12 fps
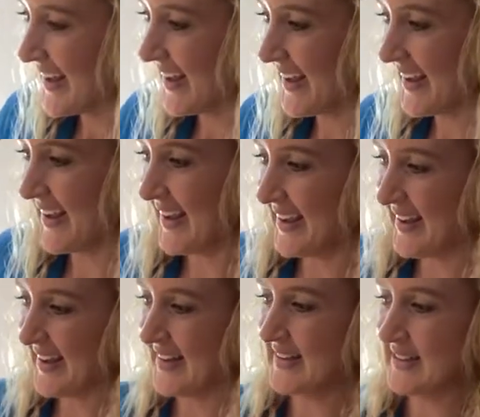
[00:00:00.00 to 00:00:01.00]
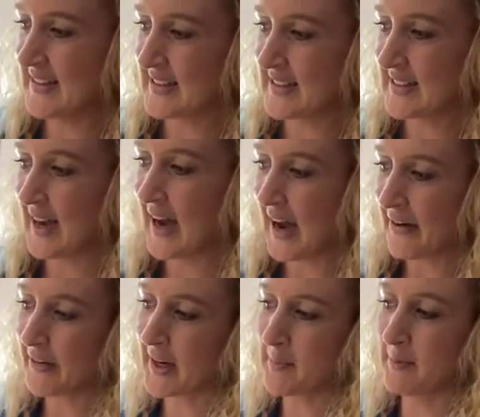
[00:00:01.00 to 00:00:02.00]
And half
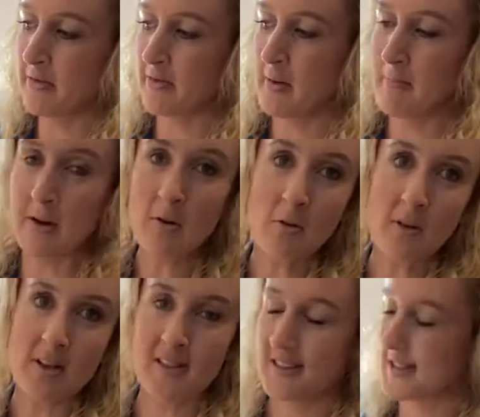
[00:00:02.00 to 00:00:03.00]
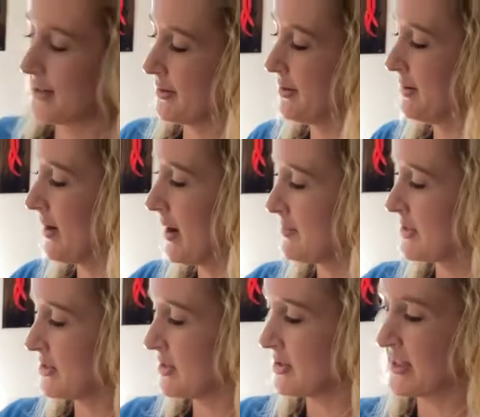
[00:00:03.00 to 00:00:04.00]
a cup of milk. So I'm
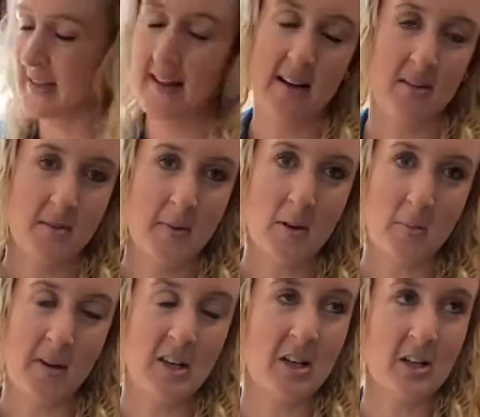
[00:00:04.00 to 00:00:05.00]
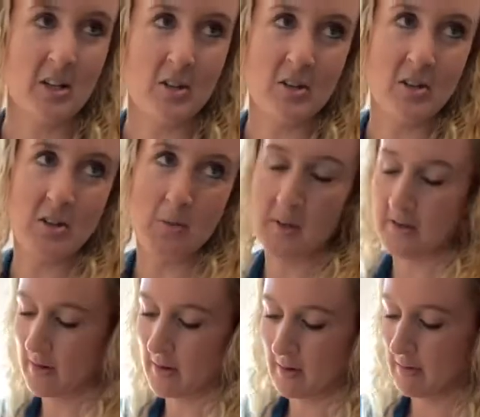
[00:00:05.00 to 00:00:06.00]
just using cow's milk, but you could use
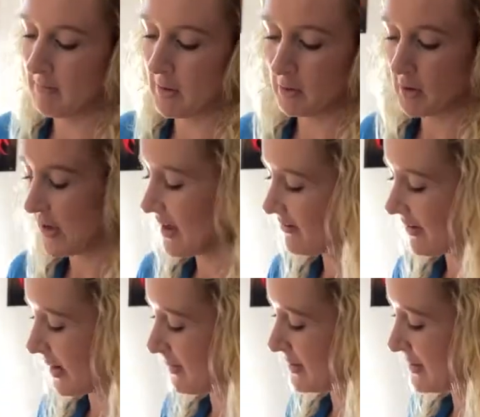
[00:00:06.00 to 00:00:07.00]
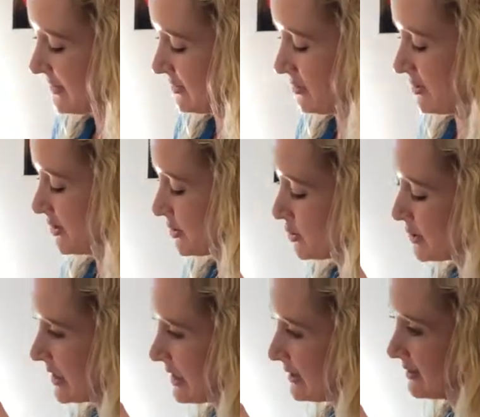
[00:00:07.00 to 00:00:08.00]
whatever milk you have, almond or
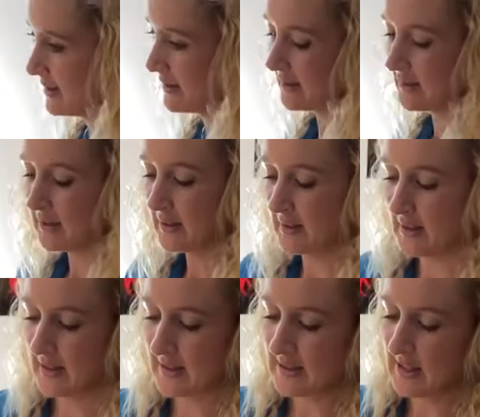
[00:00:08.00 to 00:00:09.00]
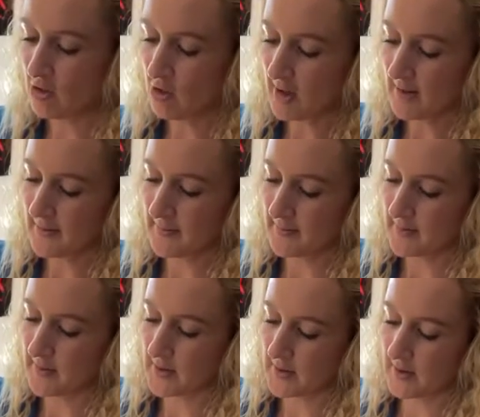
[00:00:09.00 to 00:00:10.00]
soy, etc.
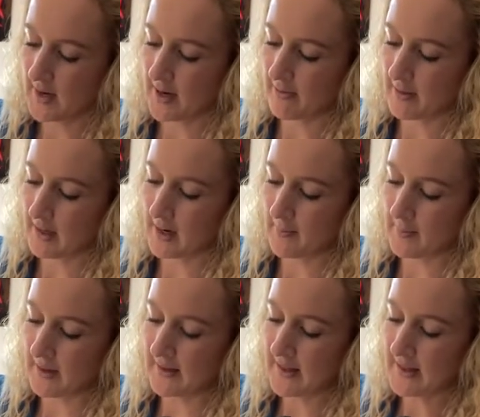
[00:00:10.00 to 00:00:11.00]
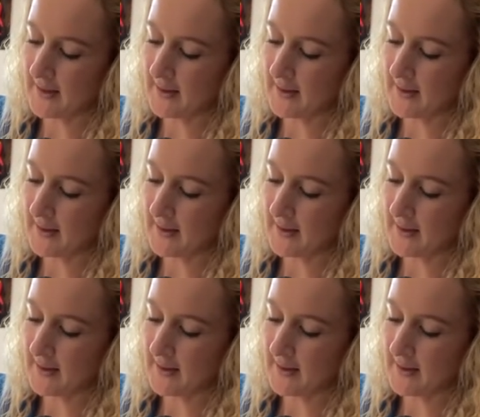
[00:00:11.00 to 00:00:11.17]
So half a cup in there.